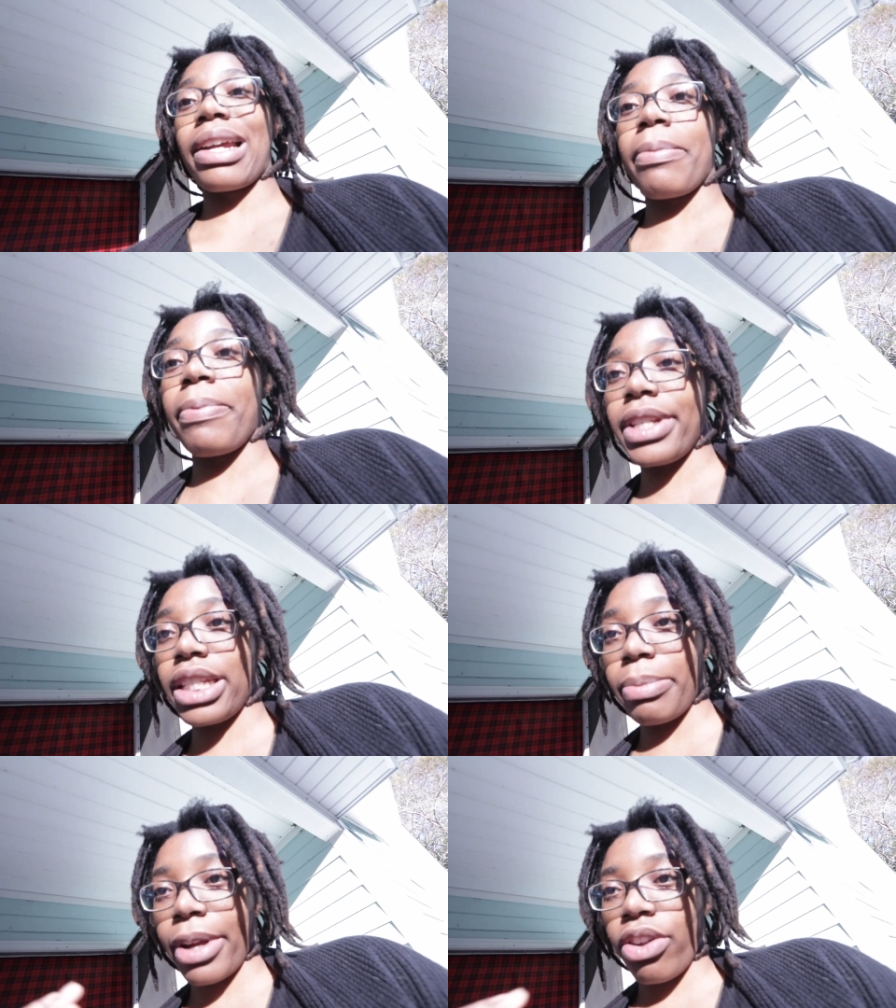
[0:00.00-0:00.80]
a couple
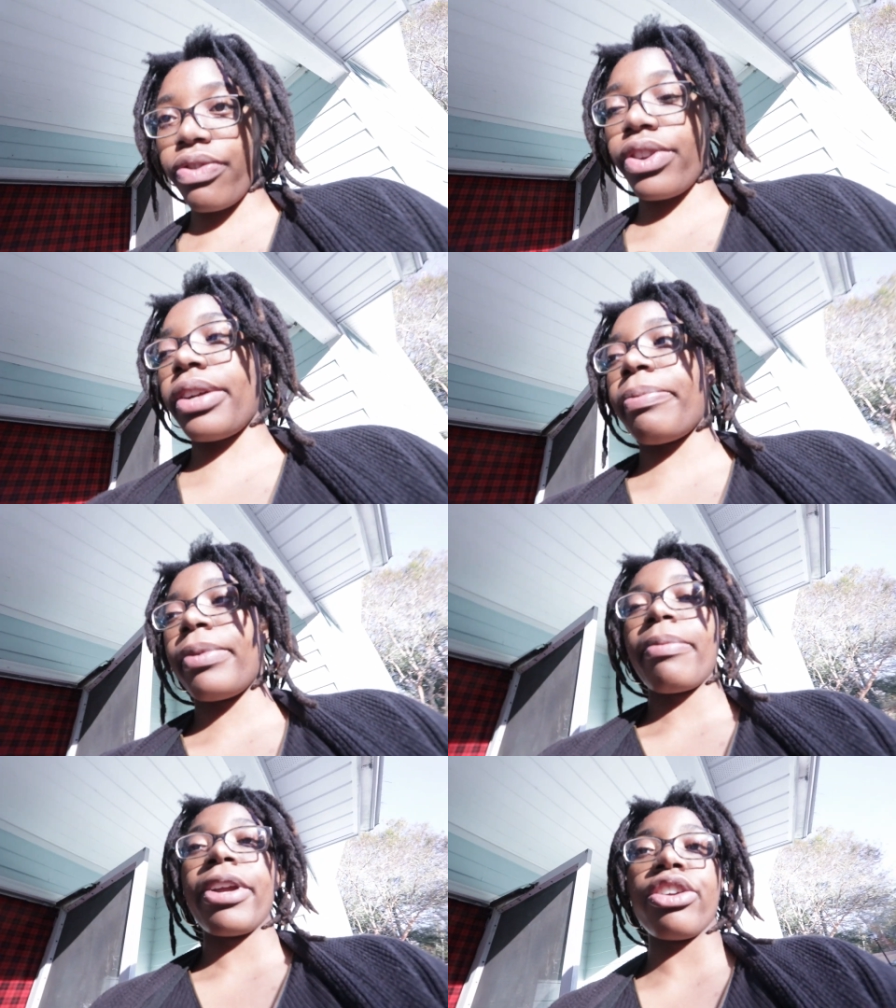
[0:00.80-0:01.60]
pictures of my outfit.
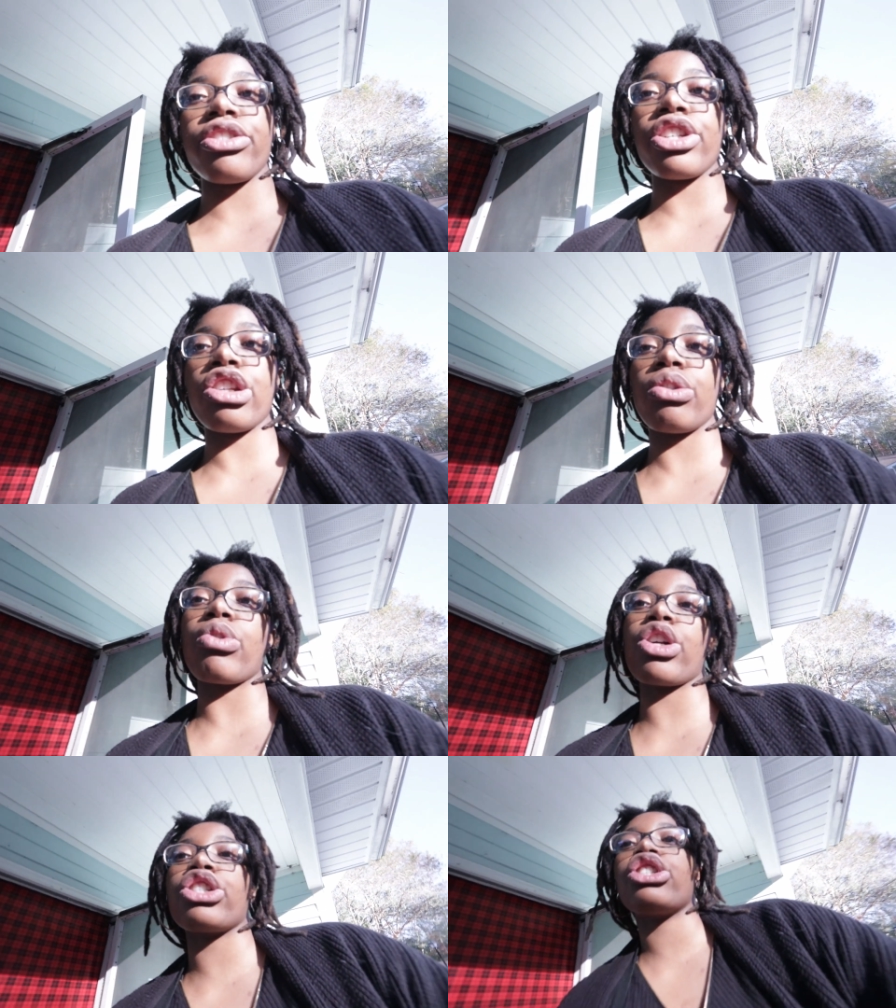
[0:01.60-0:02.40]
Here's looking a little
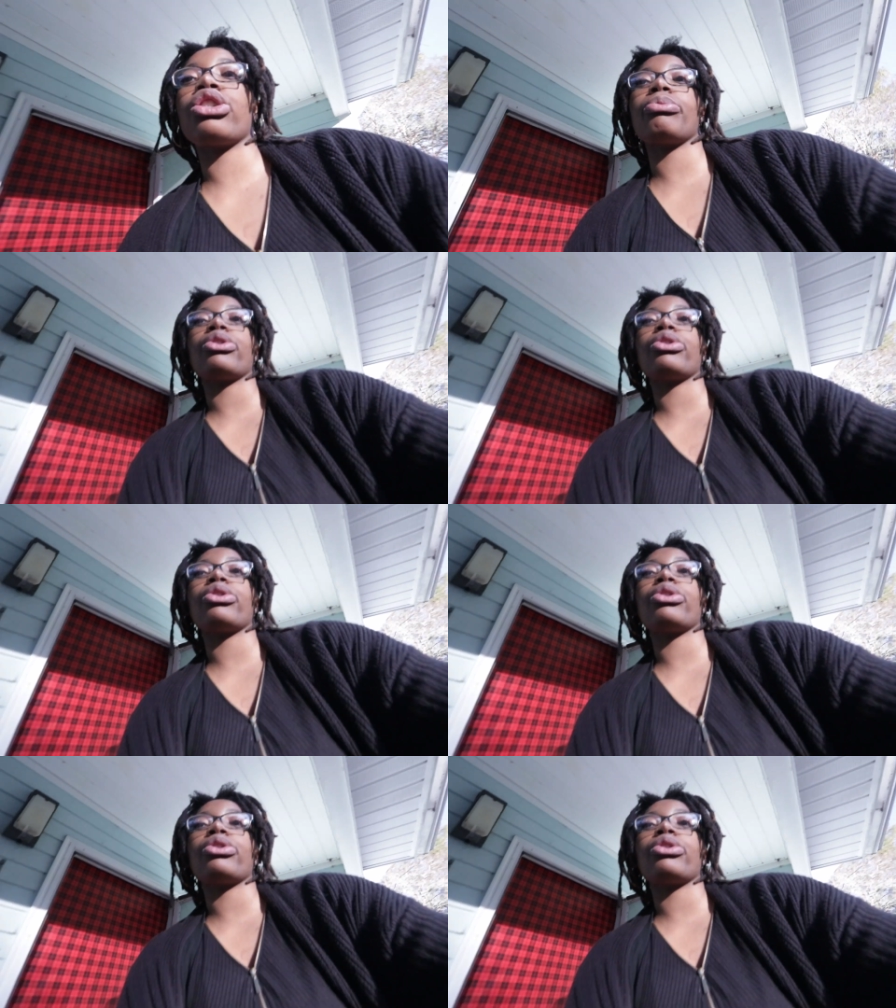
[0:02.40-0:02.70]
raunchy this